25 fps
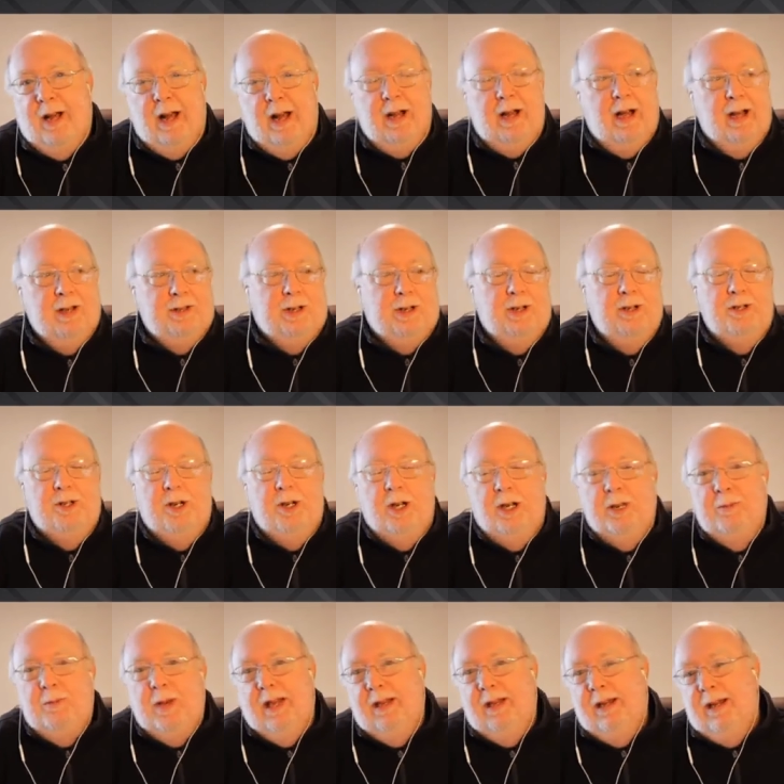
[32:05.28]
constitutionally
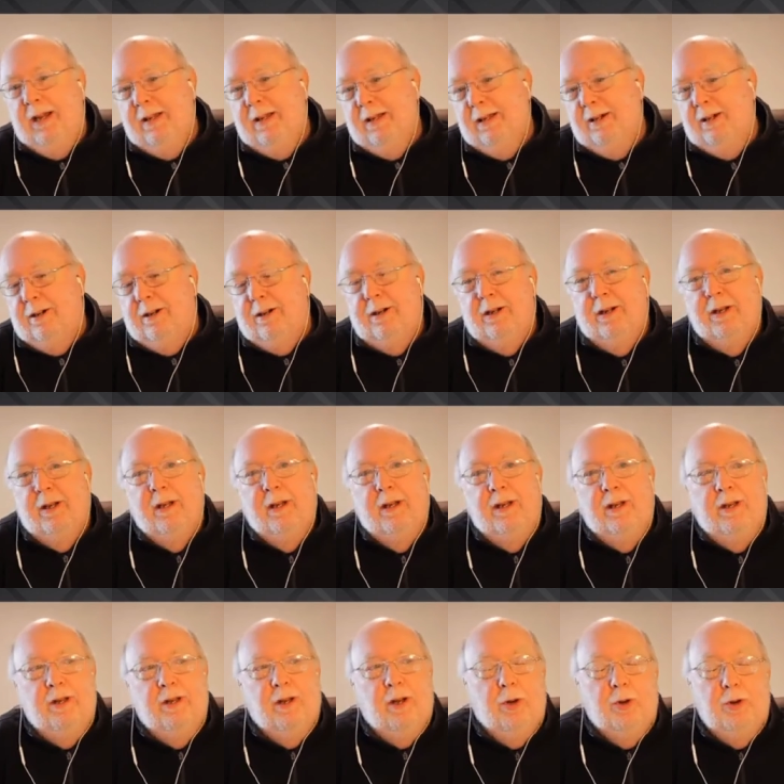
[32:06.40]
mandated, or,
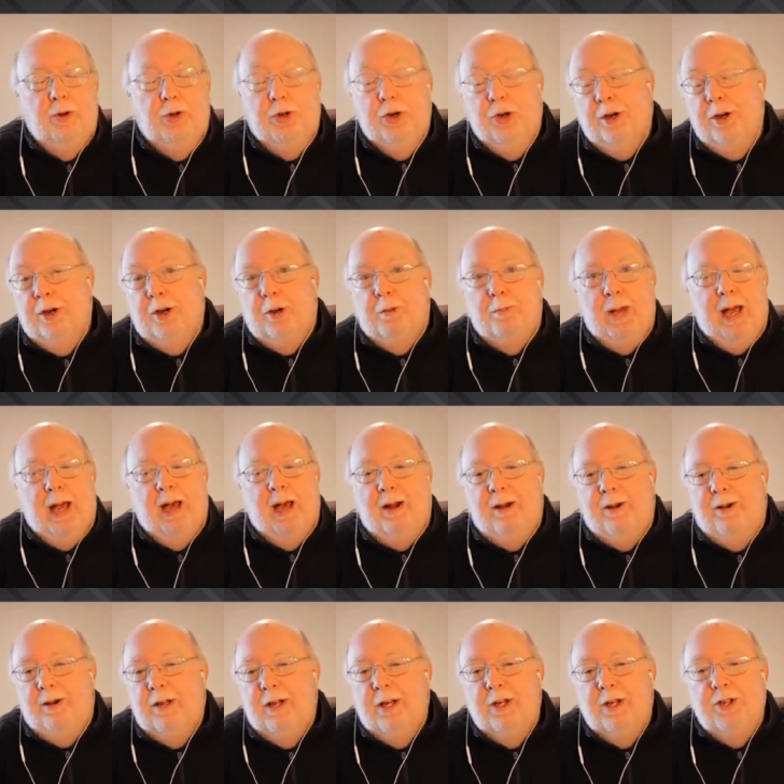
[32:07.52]
you know, good or bad,
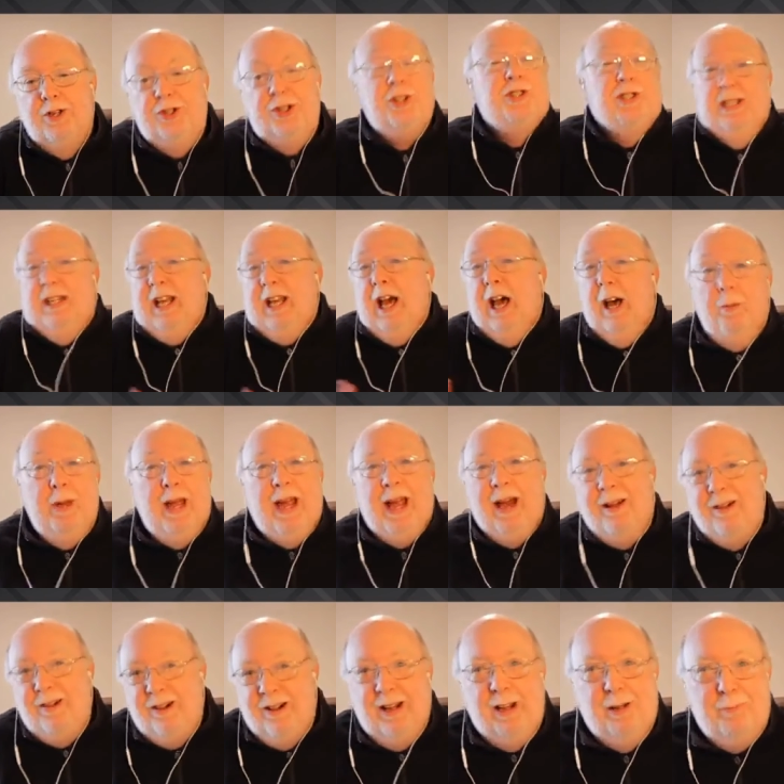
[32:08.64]
or just tell me how
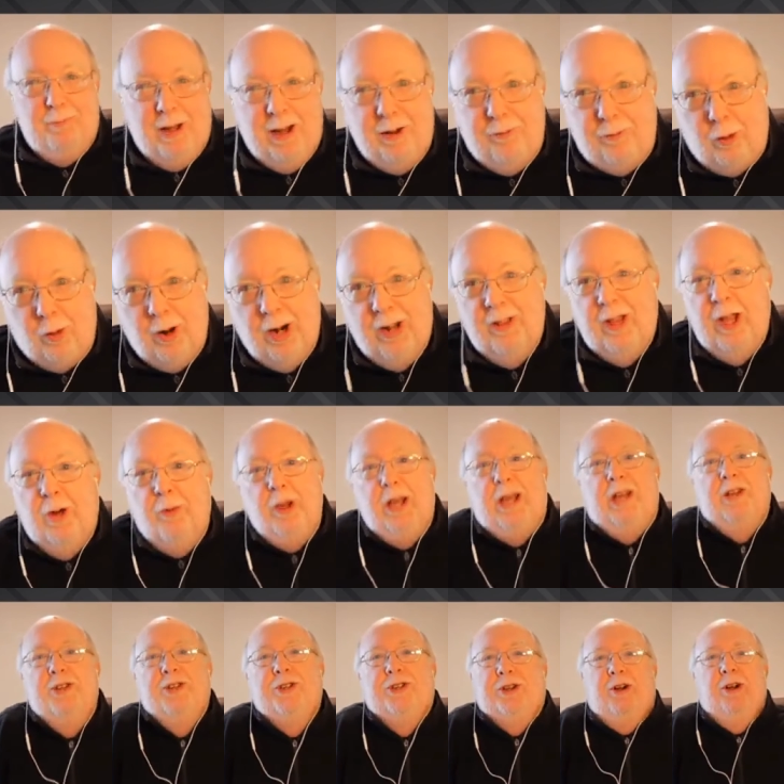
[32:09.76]
you're going to pay for it. And then we
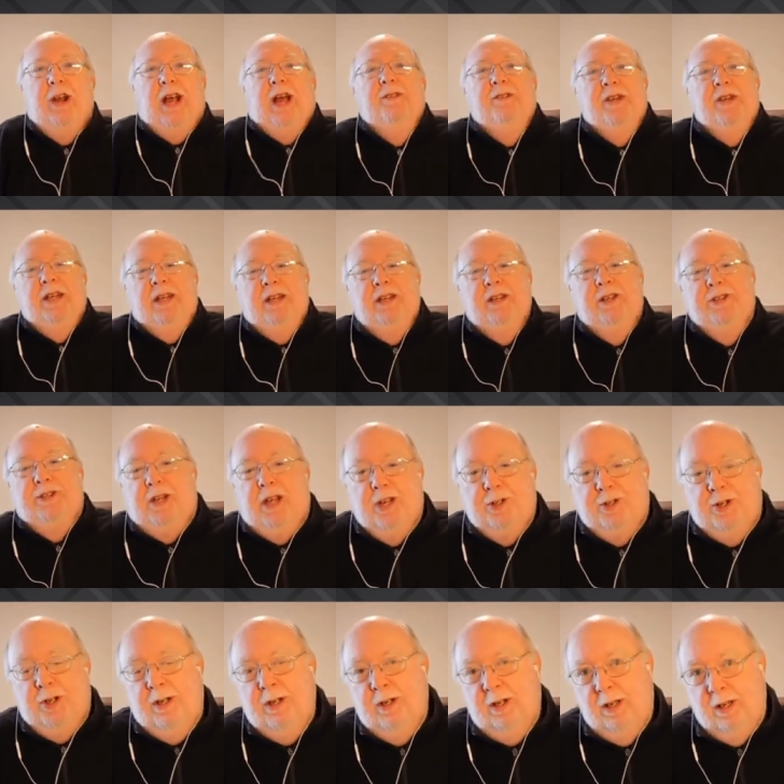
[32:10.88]
can start having a
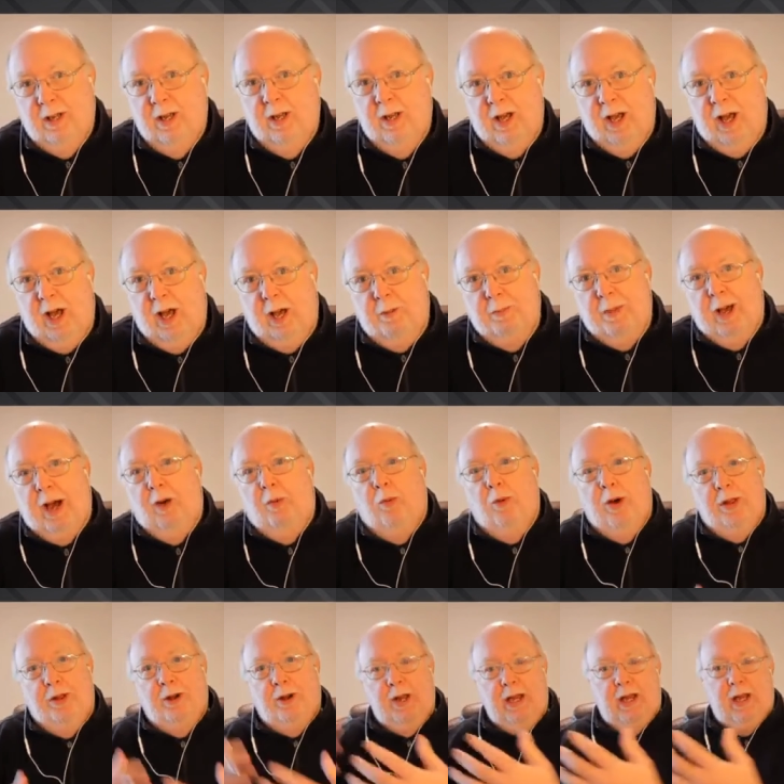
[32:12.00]
discussion about
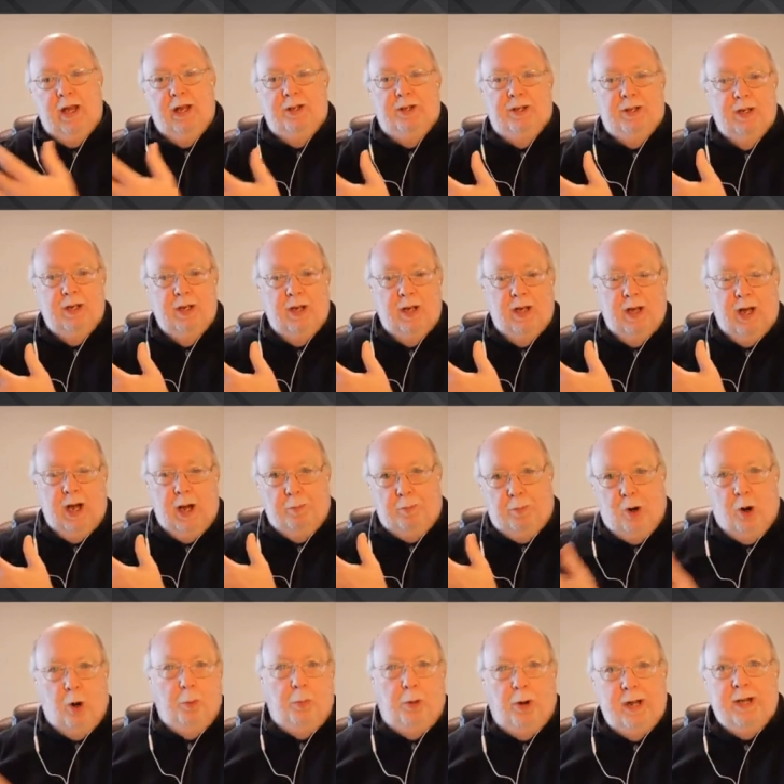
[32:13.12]
whether it's
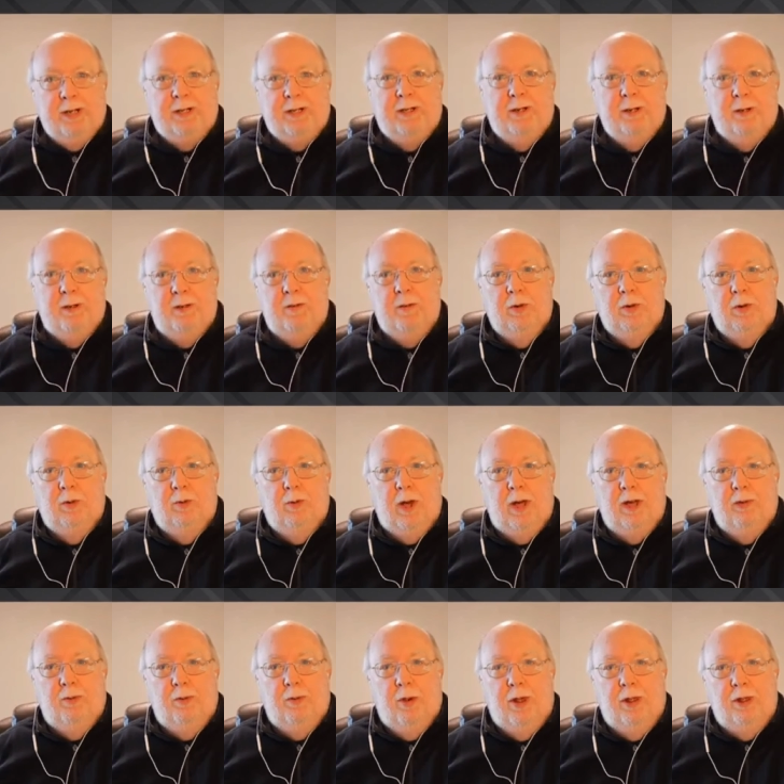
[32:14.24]
appropriate to
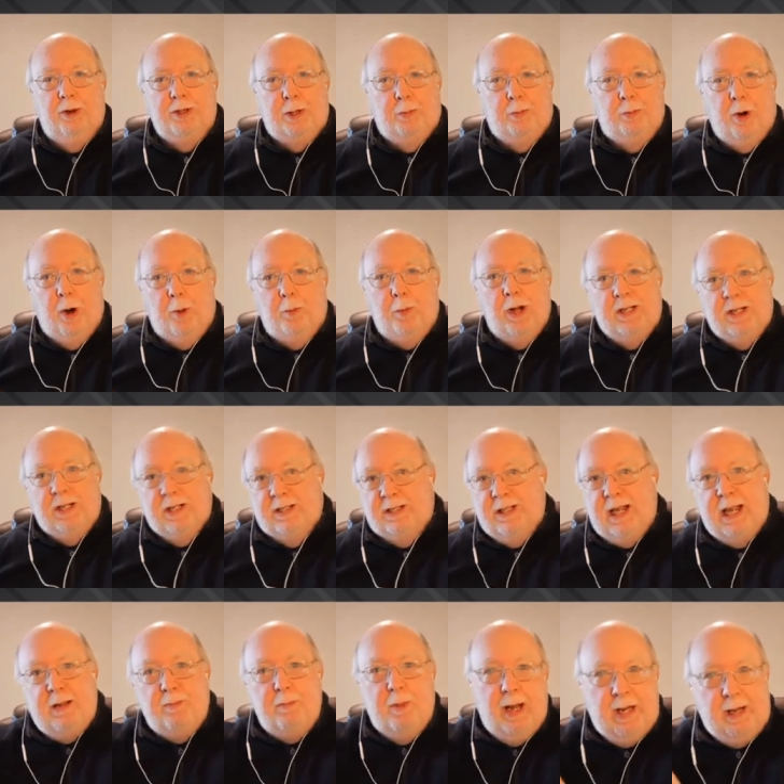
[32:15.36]
whether it's appropriate to
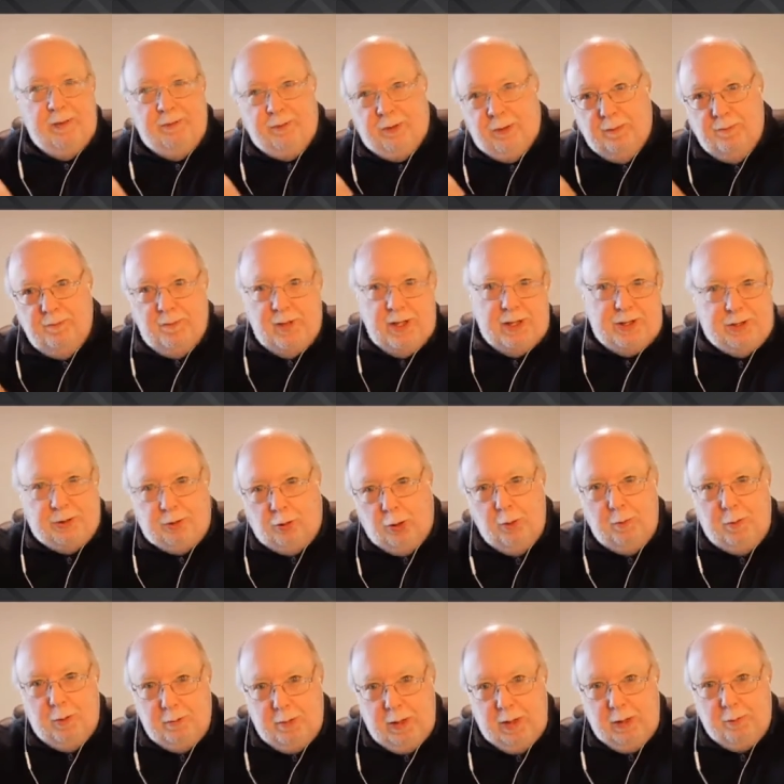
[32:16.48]
take money from this
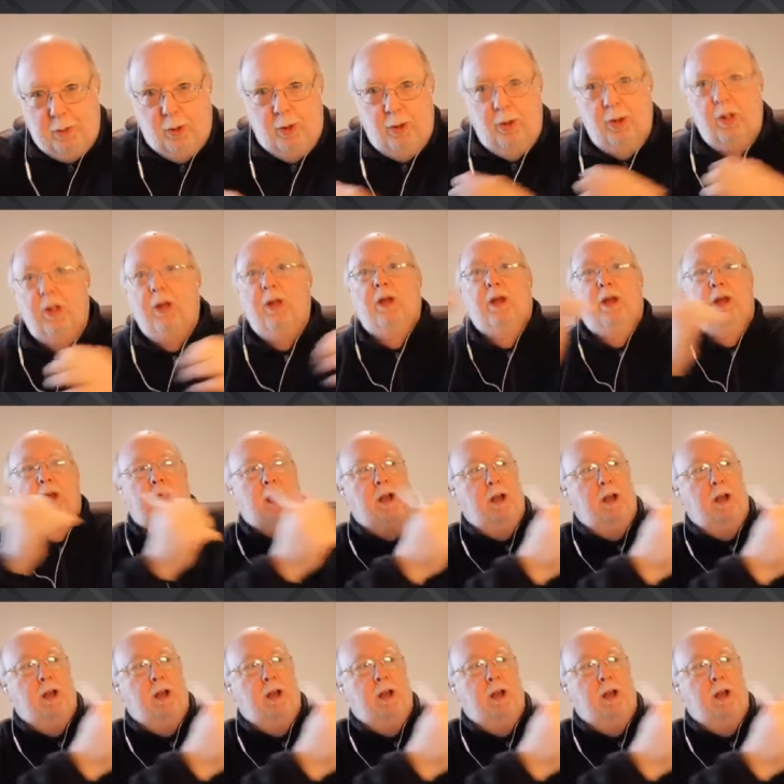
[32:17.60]
group of people in